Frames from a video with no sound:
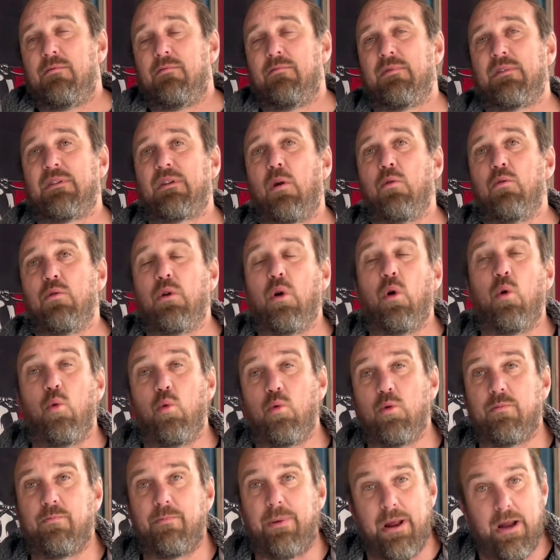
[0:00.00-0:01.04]

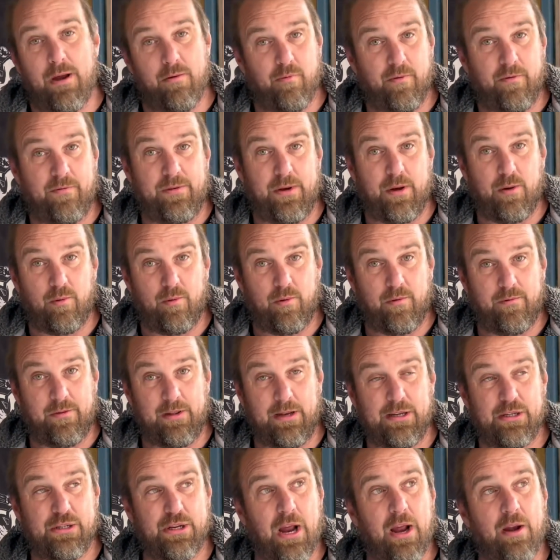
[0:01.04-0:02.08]
so-called beer reviewer of
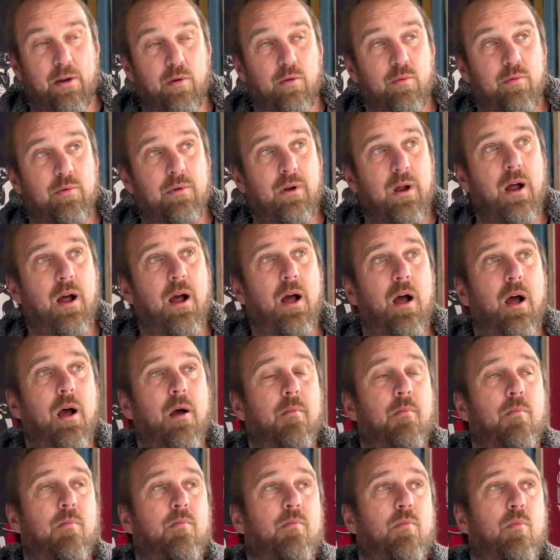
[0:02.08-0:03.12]
this channel.
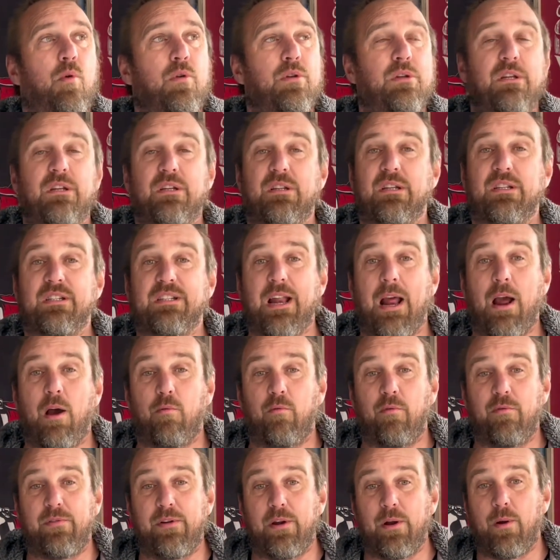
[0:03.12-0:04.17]
Um, Wanda's the stout
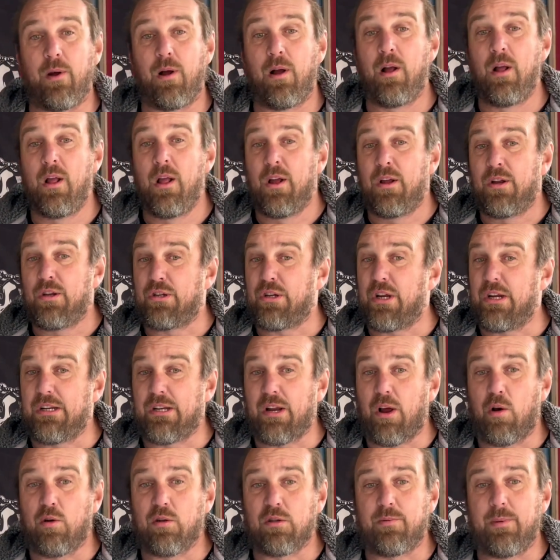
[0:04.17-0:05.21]
reviewer. She
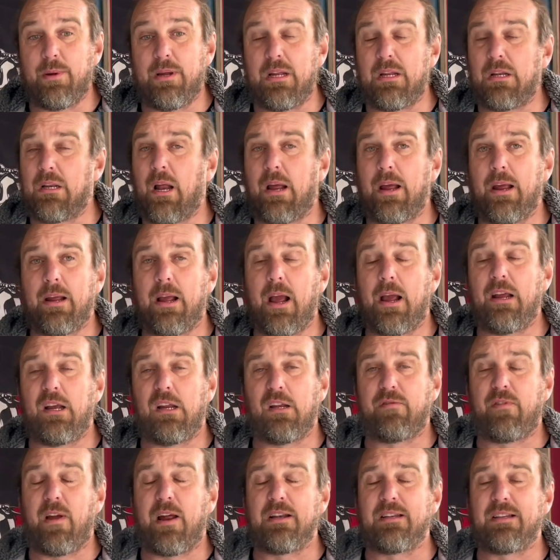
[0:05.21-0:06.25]
tells me Layer Cake
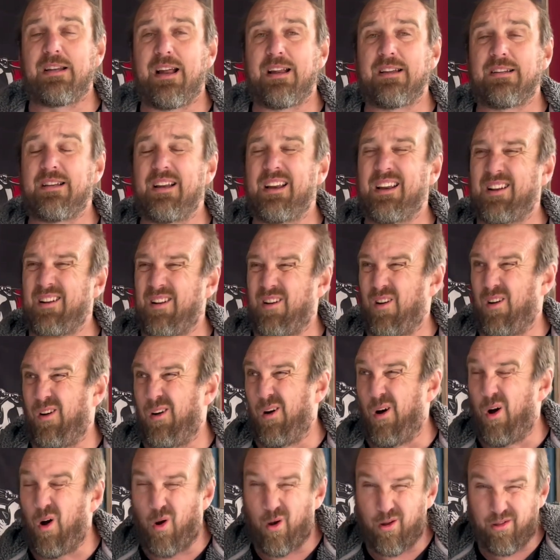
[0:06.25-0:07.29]
is fantastic.
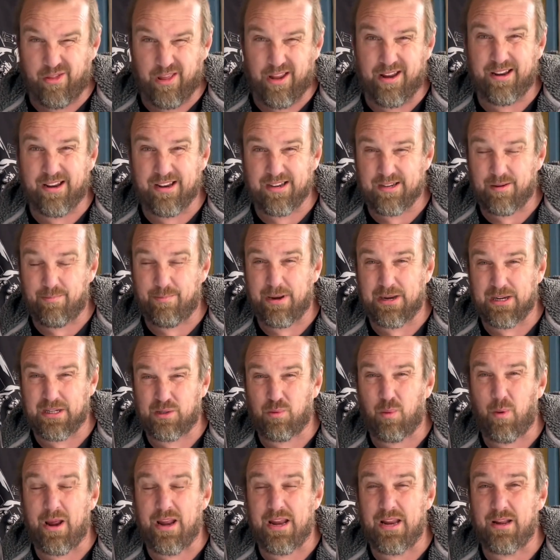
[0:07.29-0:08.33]
I think it's a bit
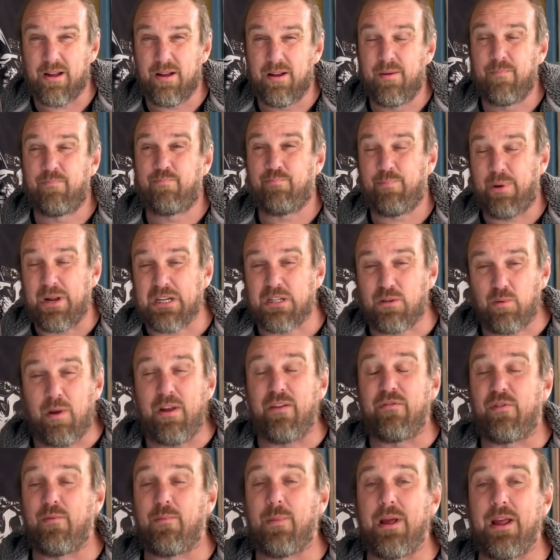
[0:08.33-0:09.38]
sweet, bit
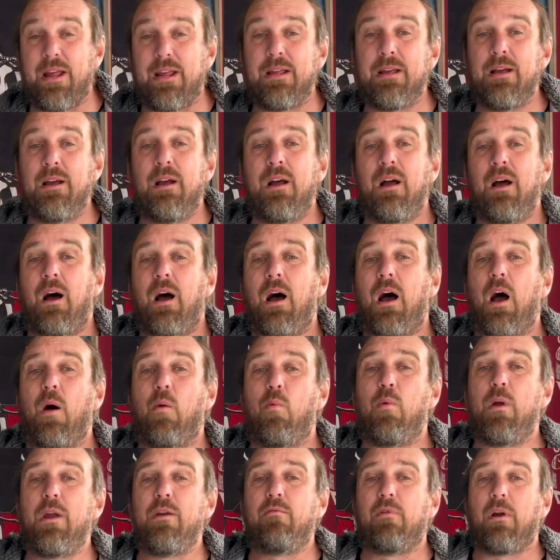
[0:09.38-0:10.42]
sweet for me. Uh,
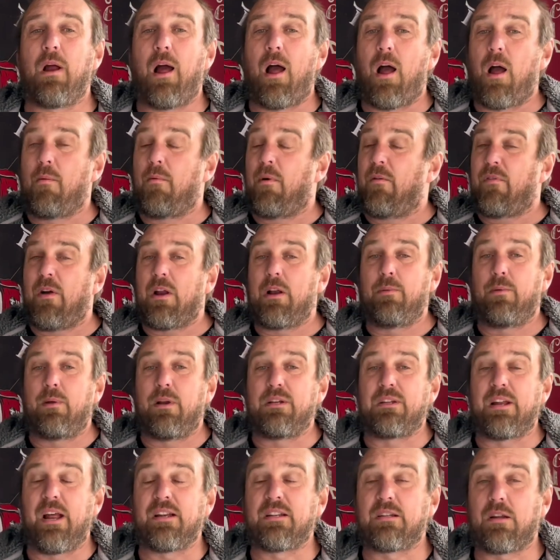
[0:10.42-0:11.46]
we were uh, available in
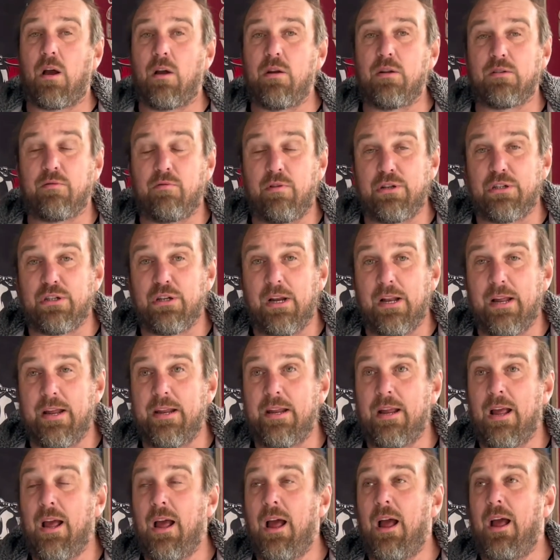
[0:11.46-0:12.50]
Tesco's
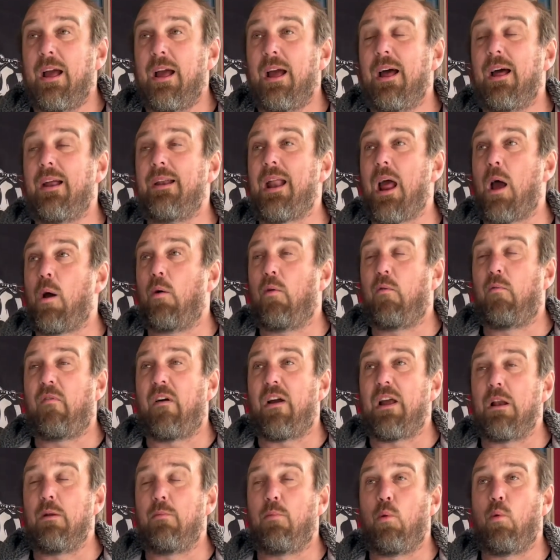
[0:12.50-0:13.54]
originally, now
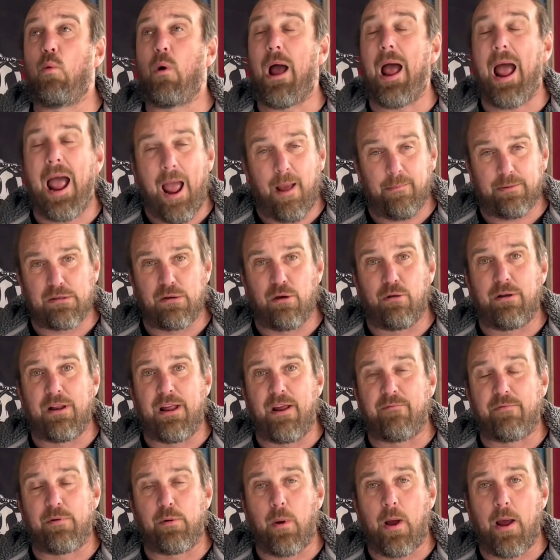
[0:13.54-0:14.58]
available absolutely
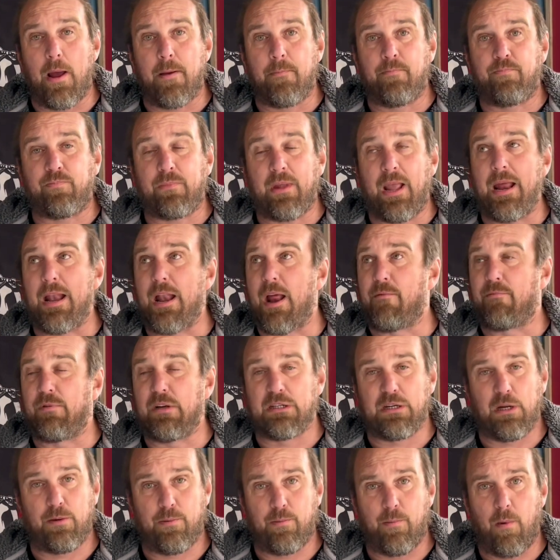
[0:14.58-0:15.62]
everywhere in every
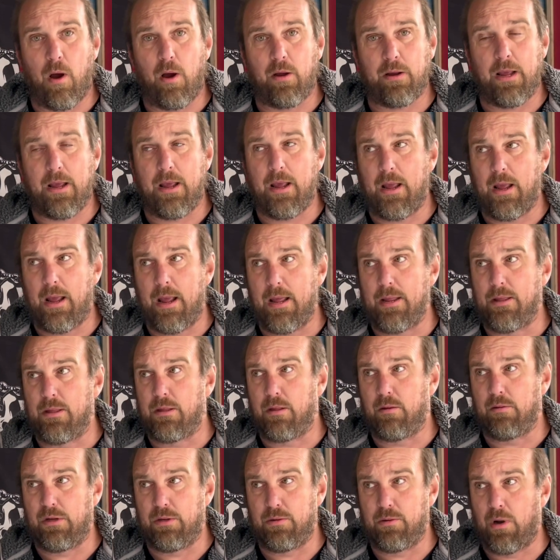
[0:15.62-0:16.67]
supermarket in
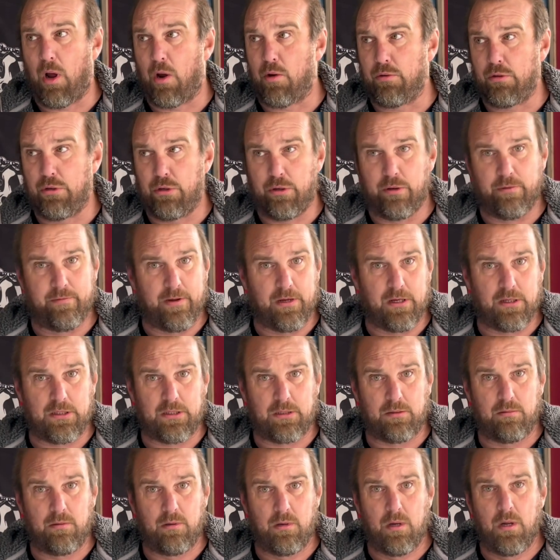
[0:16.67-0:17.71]
the known
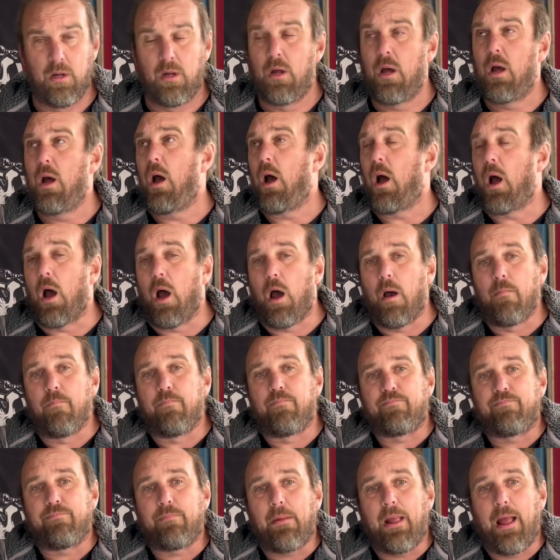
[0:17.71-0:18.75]
universe.
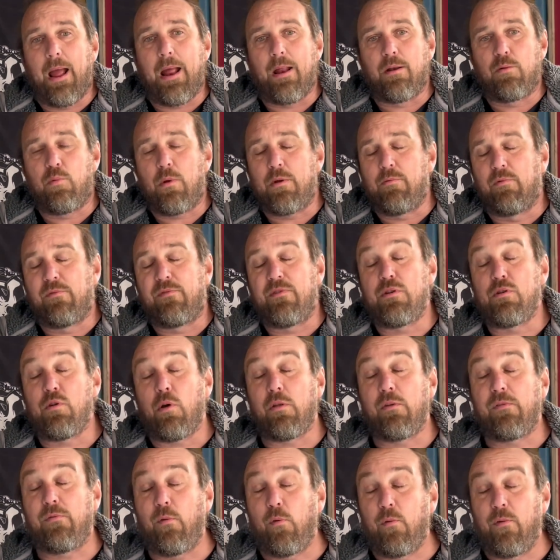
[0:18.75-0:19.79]
Um, and we reviewed it on
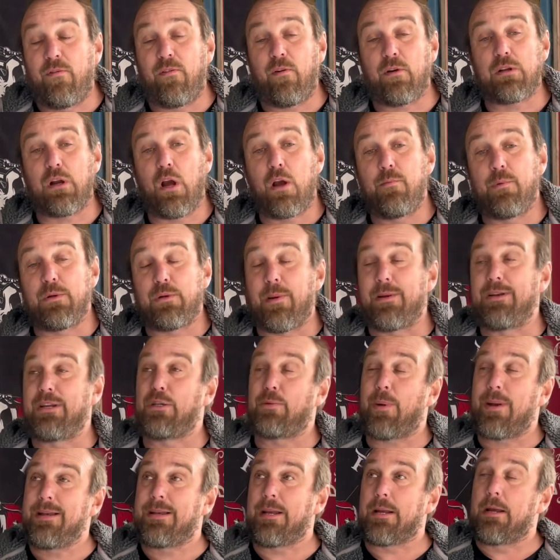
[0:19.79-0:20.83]
the fourth of October twenty
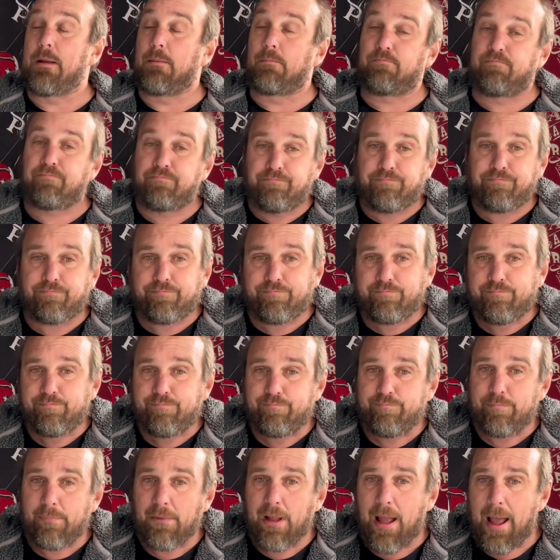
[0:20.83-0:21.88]
twenty.
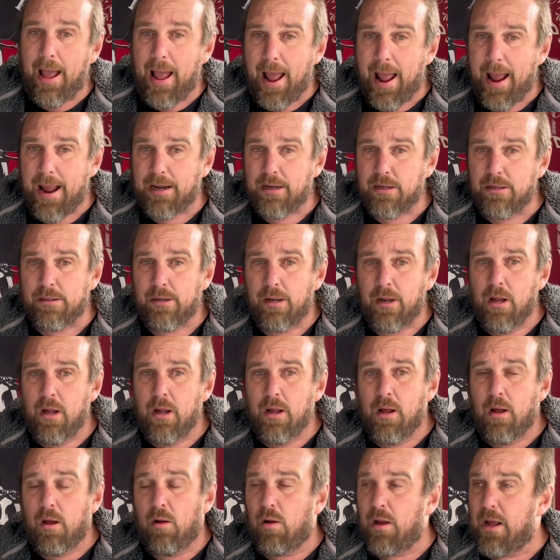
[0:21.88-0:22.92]
And
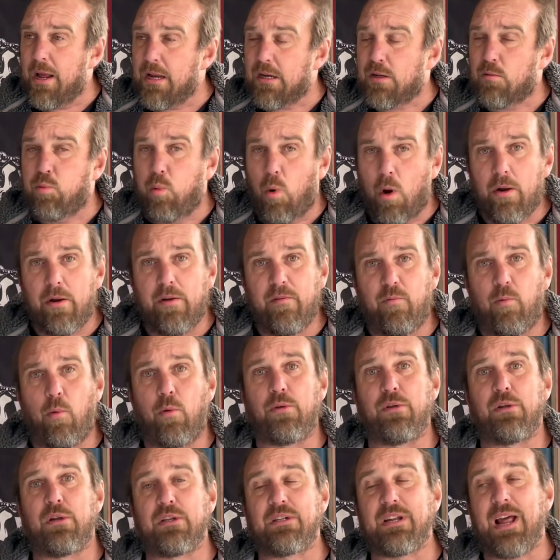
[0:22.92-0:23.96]
it's one of
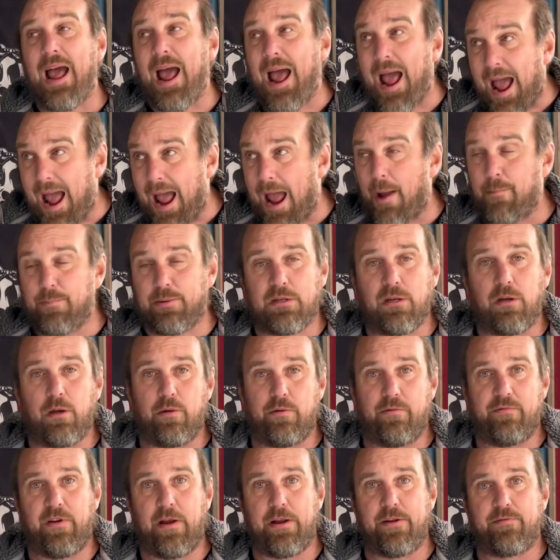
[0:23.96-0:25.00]
Wanda's
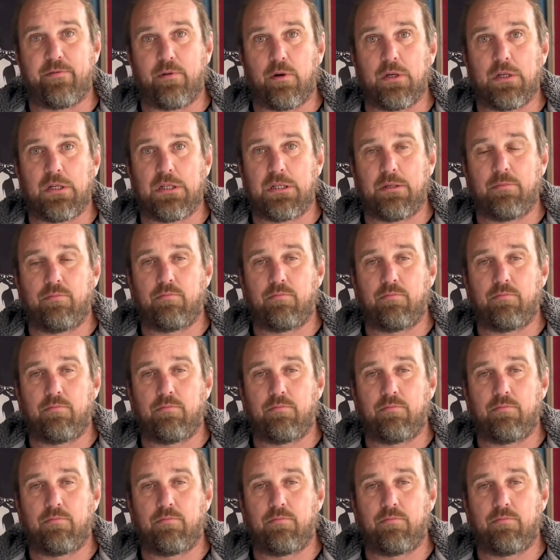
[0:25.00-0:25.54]
absolute favourites.